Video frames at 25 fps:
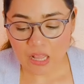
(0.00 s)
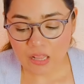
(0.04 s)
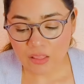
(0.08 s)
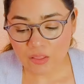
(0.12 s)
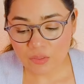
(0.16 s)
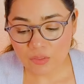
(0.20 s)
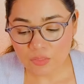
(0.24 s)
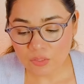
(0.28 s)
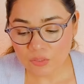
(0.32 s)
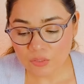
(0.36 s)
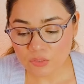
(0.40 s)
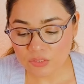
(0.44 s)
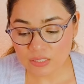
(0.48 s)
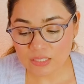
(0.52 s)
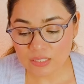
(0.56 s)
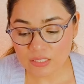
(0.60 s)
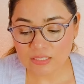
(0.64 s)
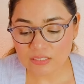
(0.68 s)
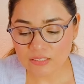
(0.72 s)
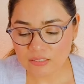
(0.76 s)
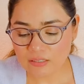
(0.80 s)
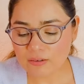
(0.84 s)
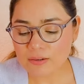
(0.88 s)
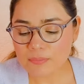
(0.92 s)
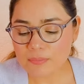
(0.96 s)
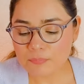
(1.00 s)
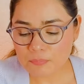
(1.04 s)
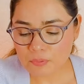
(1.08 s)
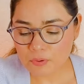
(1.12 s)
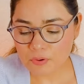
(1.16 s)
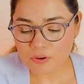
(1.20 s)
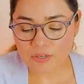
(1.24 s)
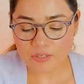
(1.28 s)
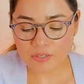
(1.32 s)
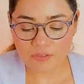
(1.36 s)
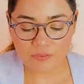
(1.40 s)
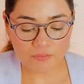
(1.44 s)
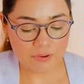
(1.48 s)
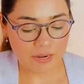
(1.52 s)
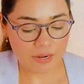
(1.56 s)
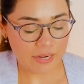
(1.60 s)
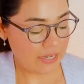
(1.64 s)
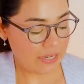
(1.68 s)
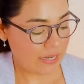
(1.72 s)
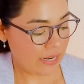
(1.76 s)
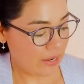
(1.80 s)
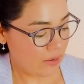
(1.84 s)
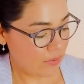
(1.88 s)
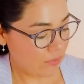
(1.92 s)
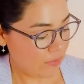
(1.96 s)
all of those things are important
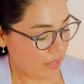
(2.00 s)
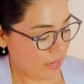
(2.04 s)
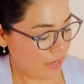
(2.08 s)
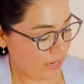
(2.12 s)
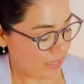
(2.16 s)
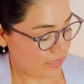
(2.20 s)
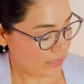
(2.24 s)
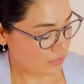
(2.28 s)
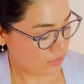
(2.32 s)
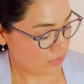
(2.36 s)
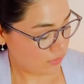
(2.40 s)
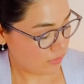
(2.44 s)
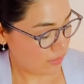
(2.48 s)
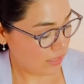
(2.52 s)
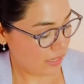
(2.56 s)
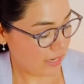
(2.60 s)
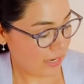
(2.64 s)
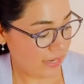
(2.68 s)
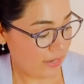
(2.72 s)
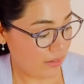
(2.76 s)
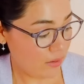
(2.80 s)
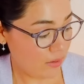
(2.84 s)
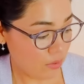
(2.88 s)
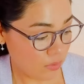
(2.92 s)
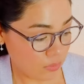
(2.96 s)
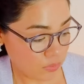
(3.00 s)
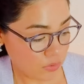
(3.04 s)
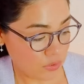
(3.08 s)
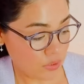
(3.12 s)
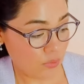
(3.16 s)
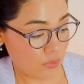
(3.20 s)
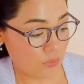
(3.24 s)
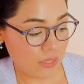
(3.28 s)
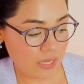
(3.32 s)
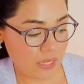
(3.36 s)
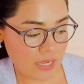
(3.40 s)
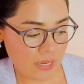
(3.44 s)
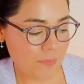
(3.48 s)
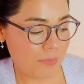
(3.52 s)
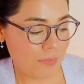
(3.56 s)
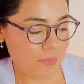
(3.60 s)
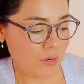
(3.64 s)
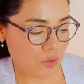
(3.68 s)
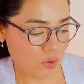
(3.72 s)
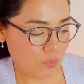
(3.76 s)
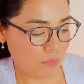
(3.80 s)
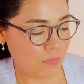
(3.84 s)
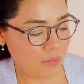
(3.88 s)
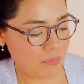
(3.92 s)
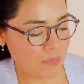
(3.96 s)
right now, guys, okay? Also keep
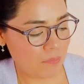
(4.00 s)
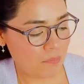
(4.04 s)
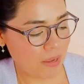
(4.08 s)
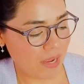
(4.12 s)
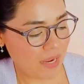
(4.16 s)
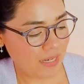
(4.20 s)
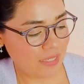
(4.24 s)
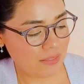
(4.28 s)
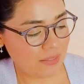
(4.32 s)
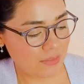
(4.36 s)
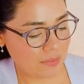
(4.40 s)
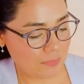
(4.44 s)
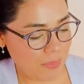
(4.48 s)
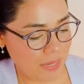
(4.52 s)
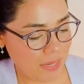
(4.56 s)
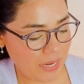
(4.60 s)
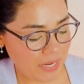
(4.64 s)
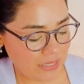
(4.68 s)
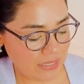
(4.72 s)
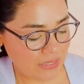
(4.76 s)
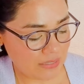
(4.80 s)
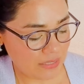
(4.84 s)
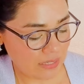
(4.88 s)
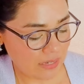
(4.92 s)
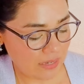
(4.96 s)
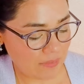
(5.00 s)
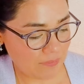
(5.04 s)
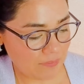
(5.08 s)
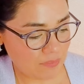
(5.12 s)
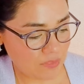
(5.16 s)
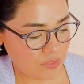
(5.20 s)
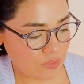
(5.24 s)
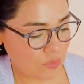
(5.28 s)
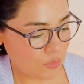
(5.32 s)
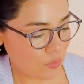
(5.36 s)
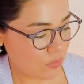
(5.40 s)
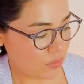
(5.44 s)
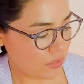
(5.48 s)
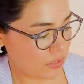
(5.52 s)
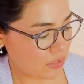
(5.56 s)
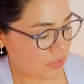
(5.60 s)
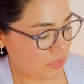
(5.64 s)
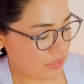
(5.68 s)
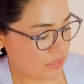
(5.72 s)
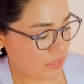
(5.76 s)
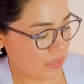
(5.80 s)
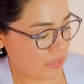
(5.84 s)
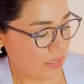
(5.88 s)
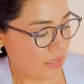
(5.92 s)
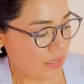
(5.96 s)
an open mind, the Page of
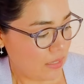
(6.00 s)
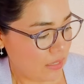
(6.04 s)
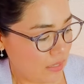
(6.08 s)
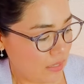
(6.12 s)
Swords.